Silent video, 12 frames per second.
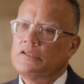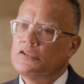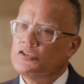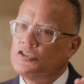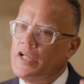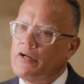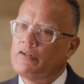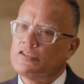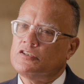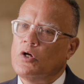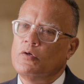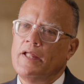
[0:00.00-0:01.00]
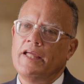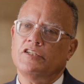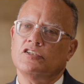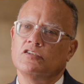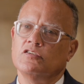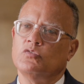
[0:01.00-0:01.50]
Your generous
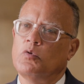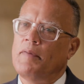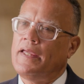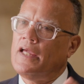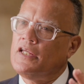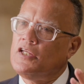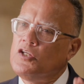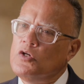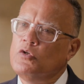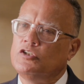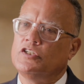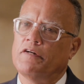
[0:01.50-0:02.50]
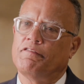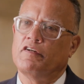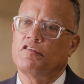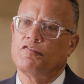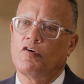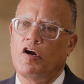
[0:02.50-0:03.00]
donations will make a huge
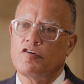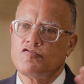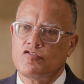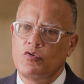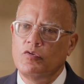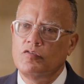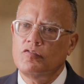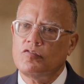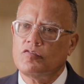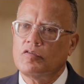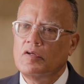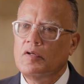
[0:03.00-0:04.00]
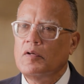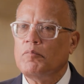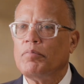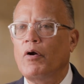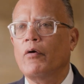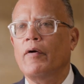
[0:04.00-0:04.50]
difference for our students,
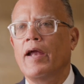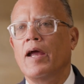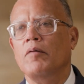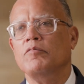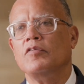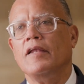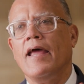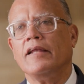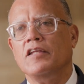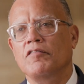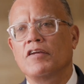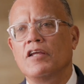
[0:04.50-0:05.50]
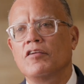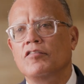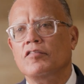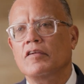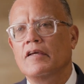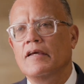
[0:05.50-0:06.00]
programs, and
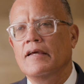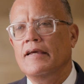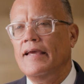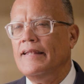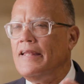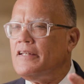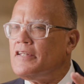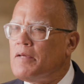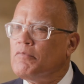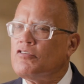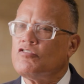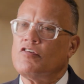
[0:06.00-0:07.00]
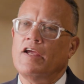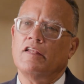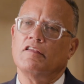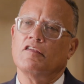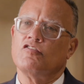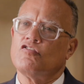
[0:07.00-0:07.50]
activities, and they
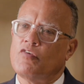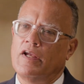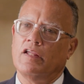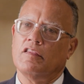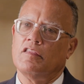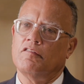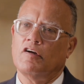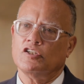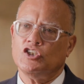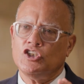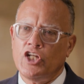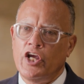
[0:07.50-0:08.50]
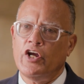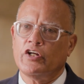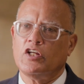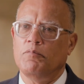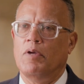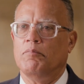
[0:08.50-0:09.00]
demonstrate the strength of our
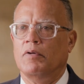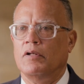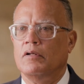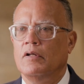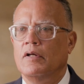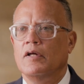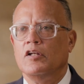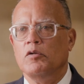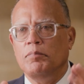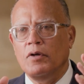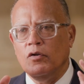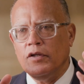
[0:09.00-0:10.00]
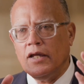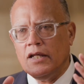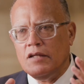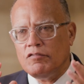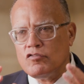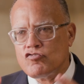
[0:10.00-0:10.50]
shared commitment to building an
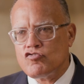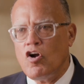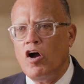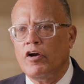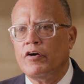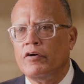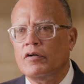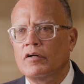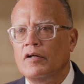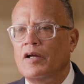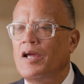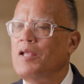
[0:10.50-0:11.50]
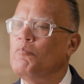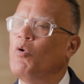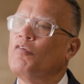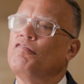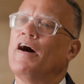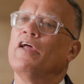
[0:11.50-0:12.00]
even stronger and
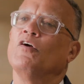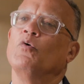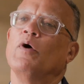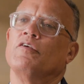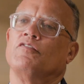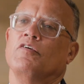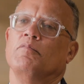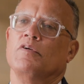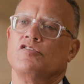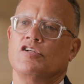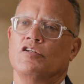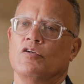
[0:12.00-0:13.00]
more vital Western Michigan